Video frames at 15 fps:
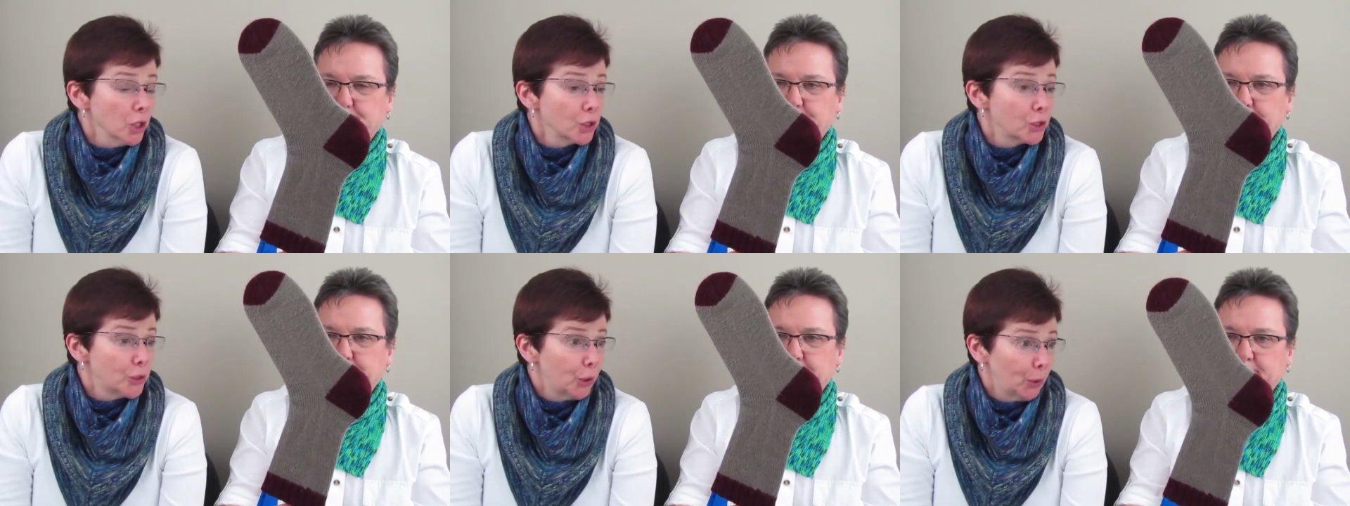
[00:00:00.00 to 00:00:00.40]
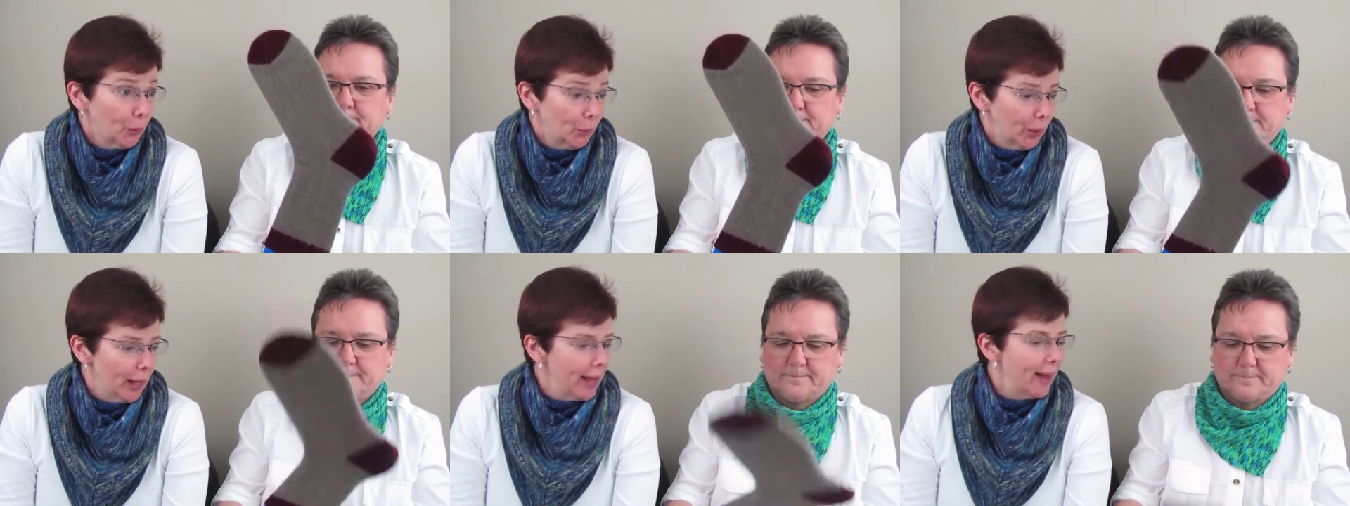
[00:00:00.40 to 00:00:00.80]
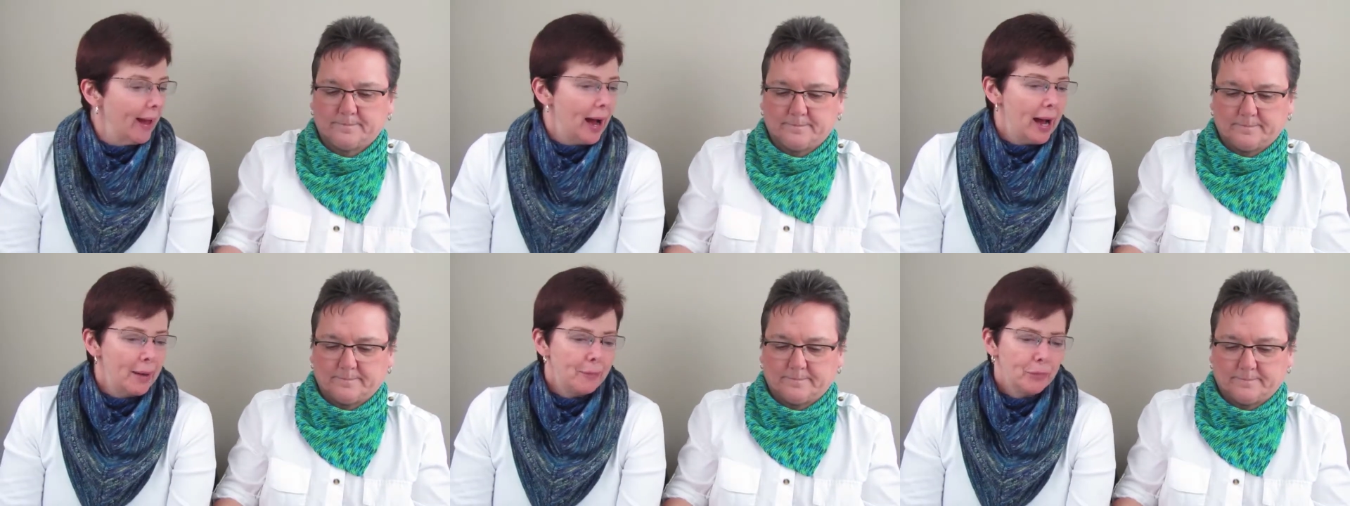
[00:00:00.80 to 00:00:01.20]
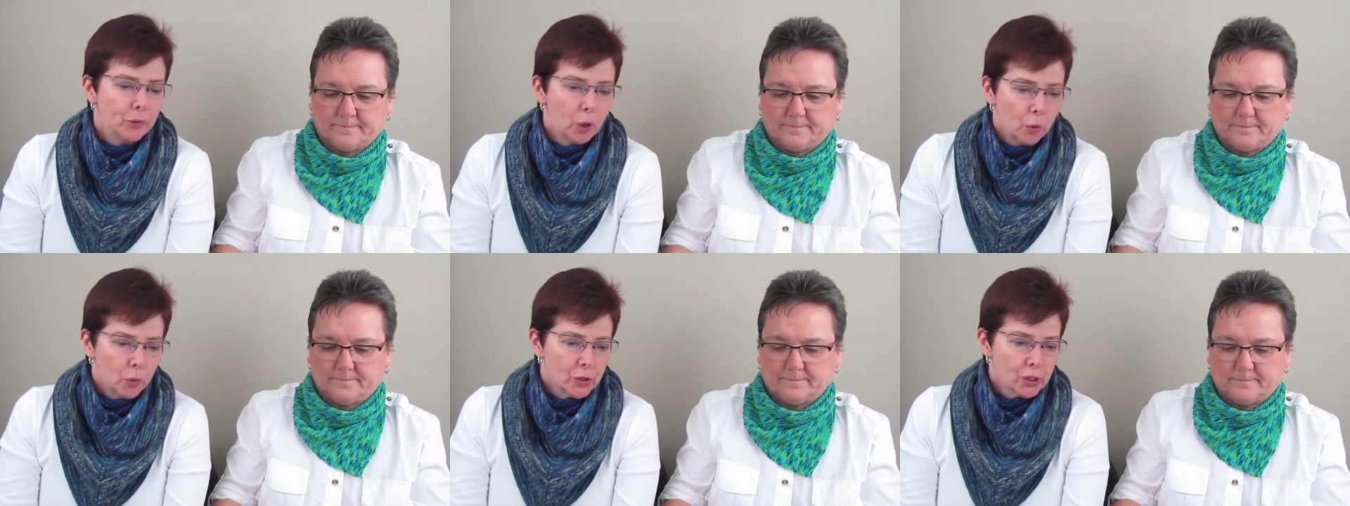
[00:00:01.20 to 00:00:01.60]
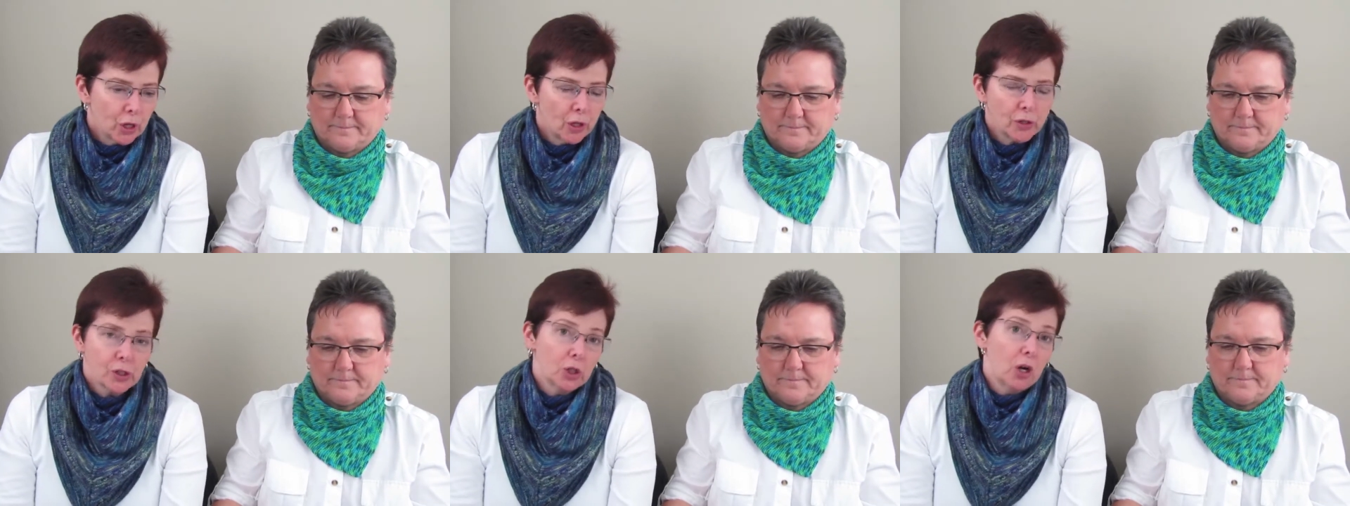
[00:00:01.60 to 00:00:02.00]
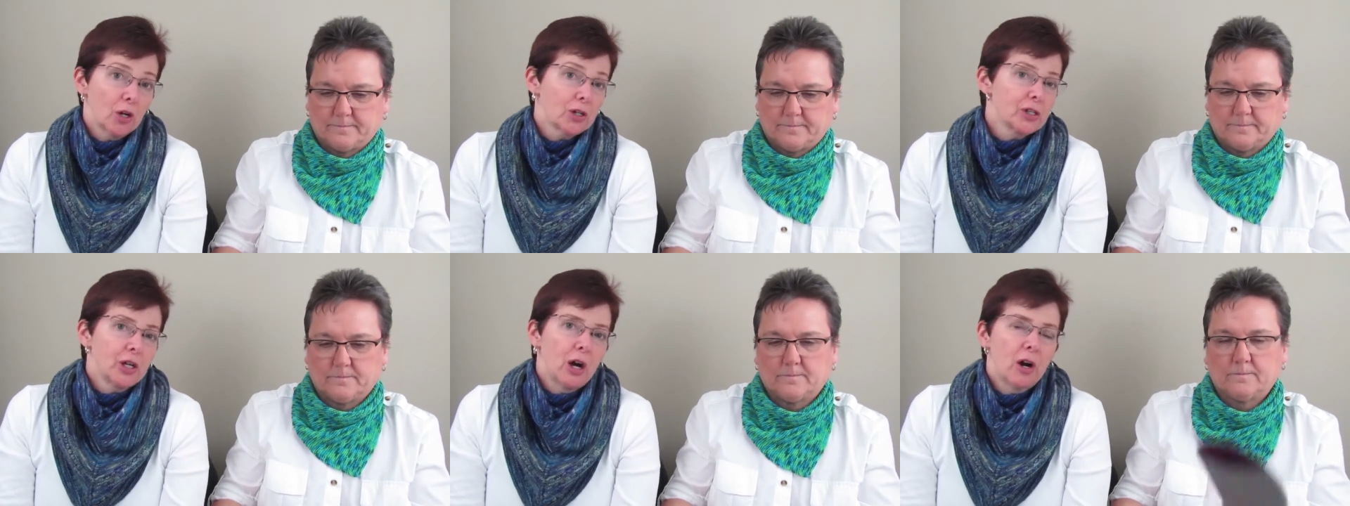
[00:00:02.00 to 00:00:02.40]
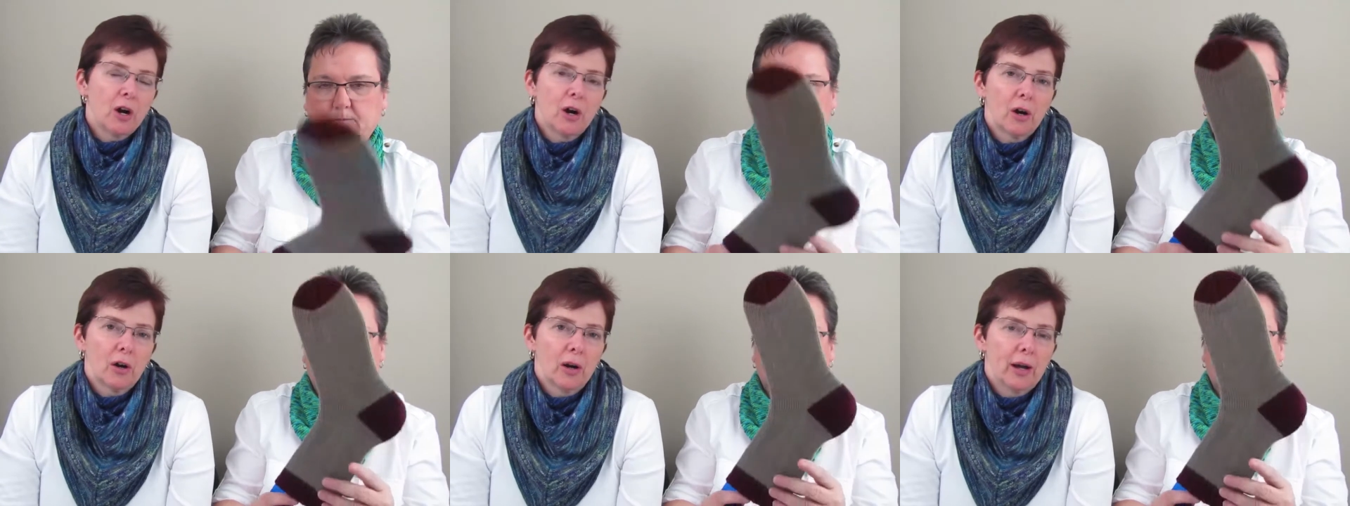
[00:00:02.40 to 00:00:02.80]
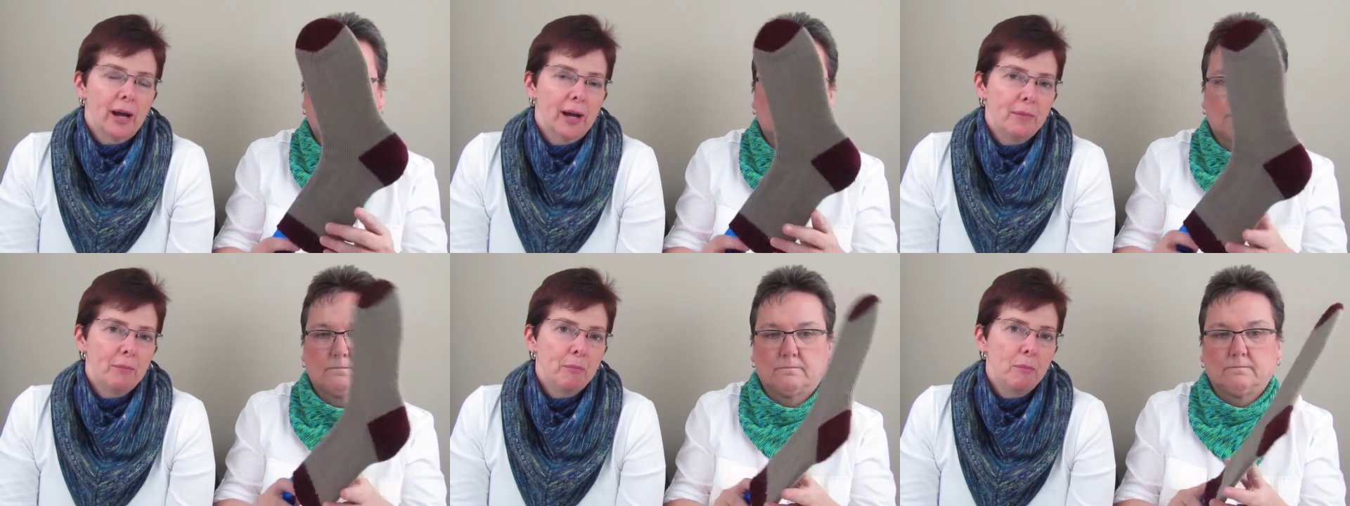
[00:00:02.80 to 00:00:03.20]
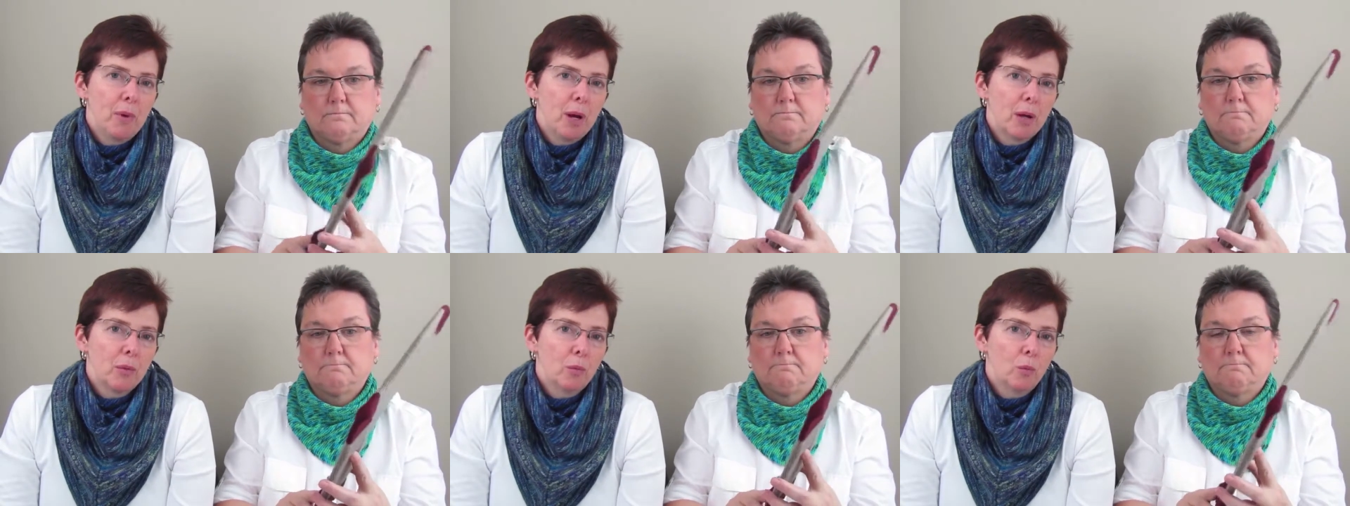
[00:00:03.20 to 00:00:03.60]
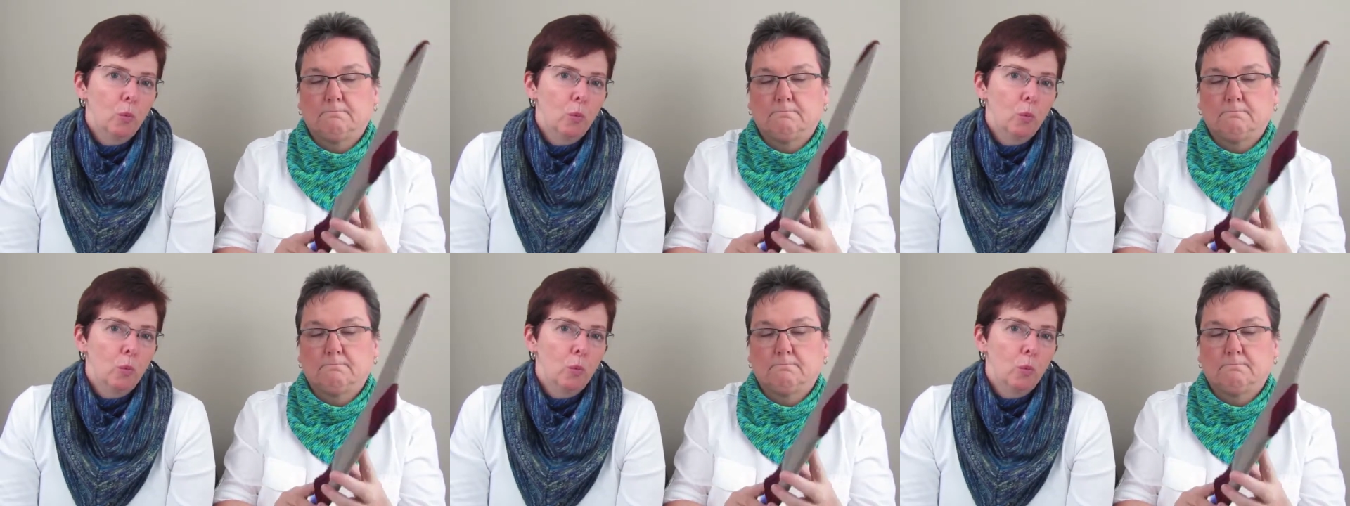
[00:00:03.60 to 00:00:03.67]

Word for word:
Speaker 1: So um, those are socks are um,